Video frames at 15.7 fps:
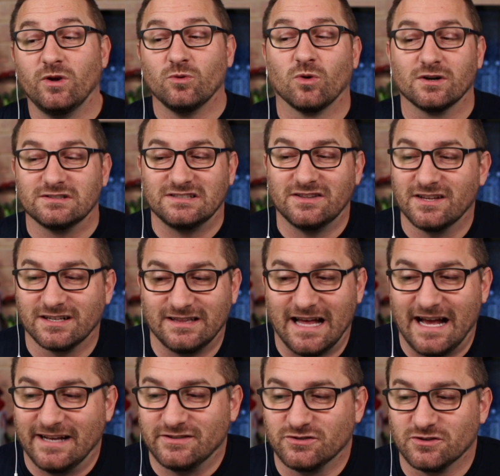we weren't in the
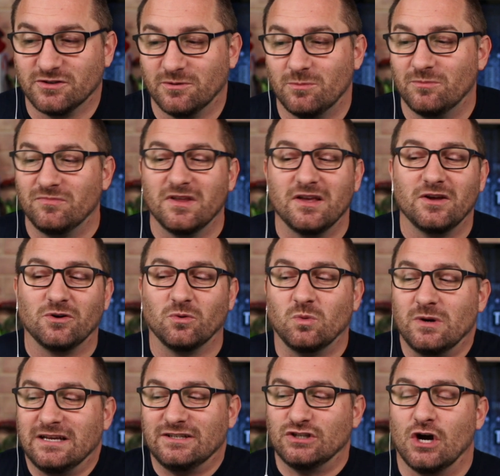classroom.
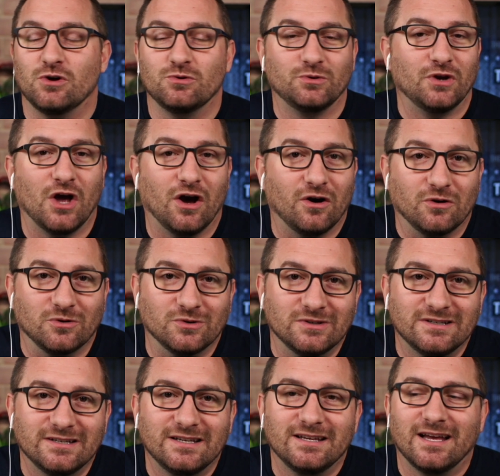We don't
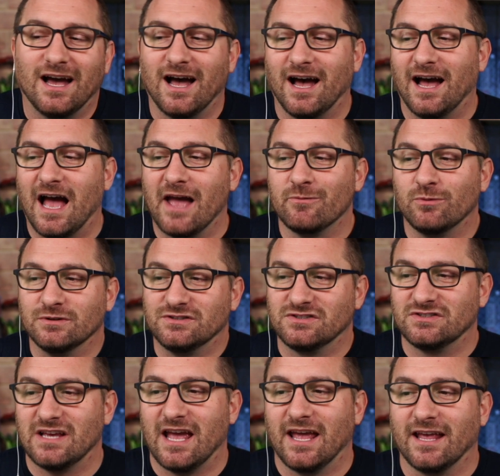know. I would
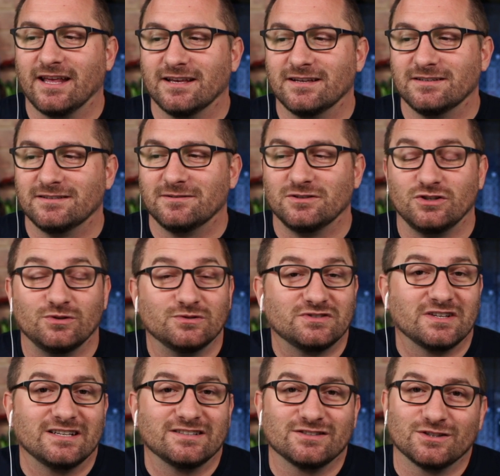say
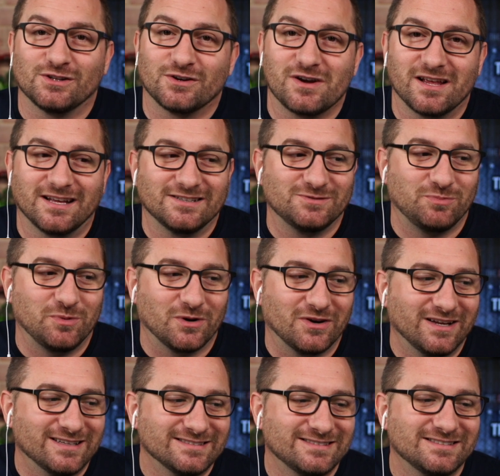use it as a learning
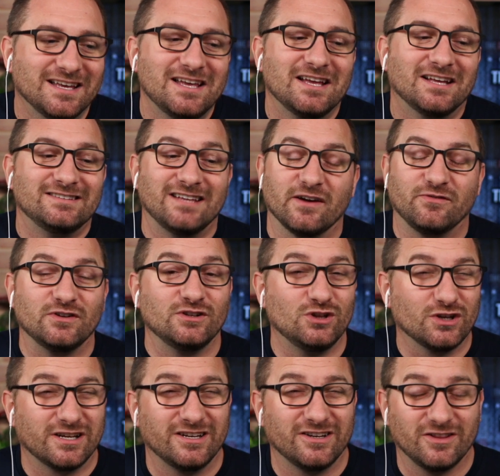experience. Definitely
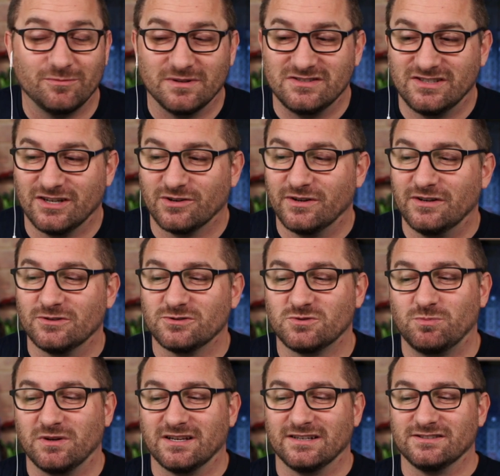look into the
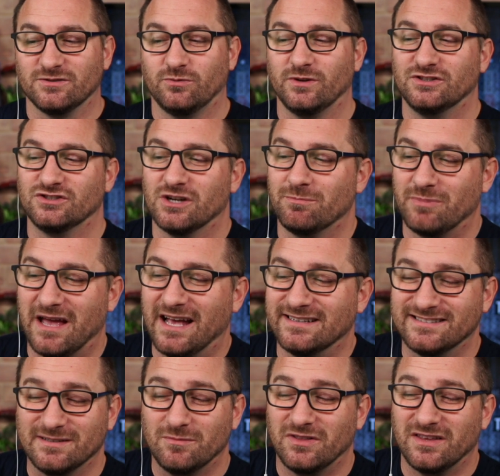materials, because if we jump
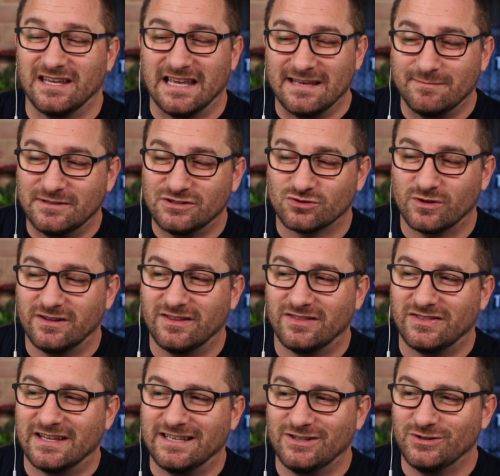ahead, some of the imagery
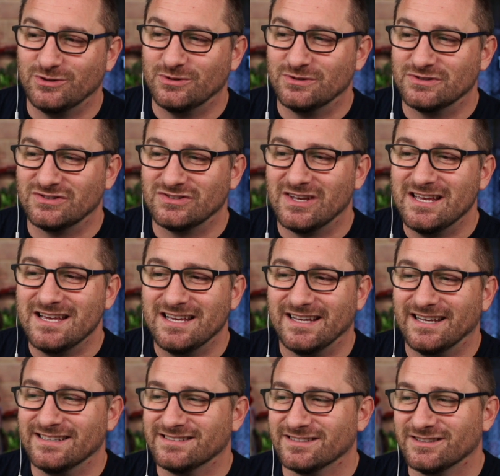that they use
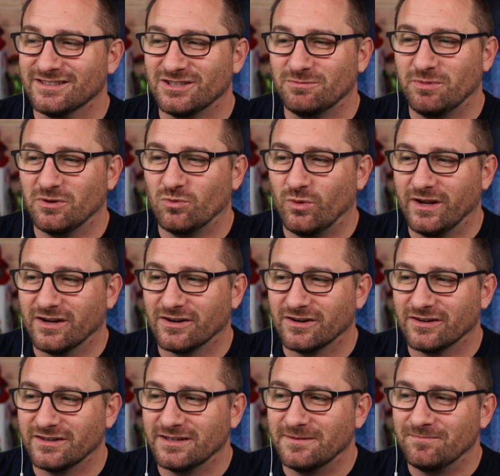is a little bit
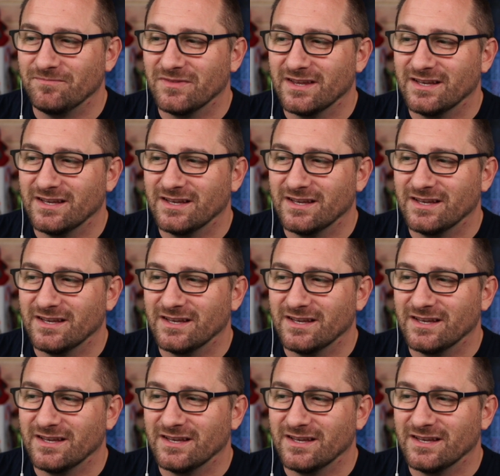weird,